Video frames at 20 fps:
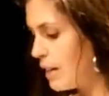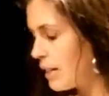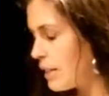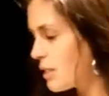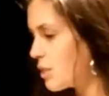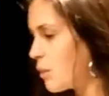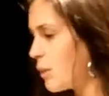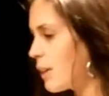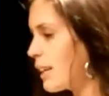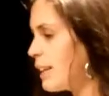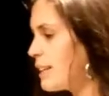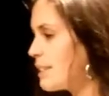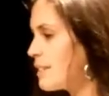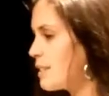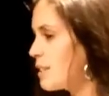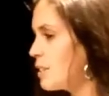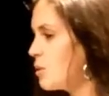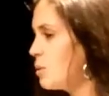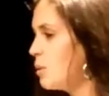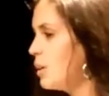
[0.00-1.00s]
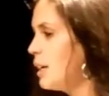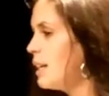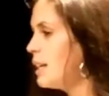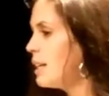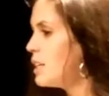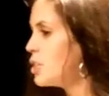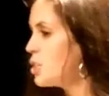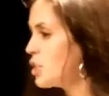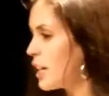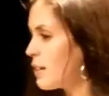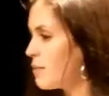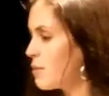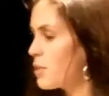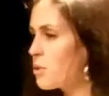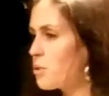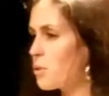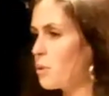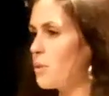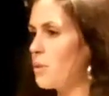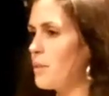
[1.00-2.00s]
And so I'd like to share a
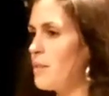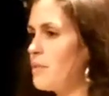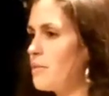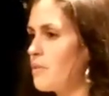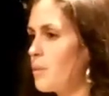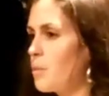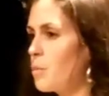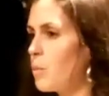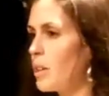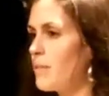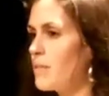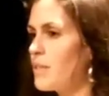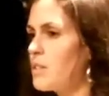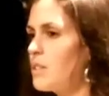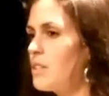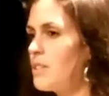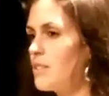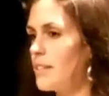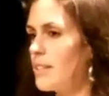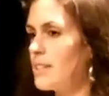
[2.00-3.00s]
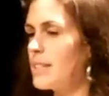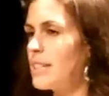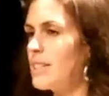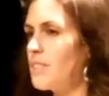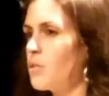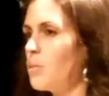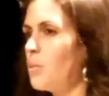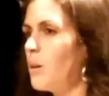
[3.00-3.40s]
story from one of the two successful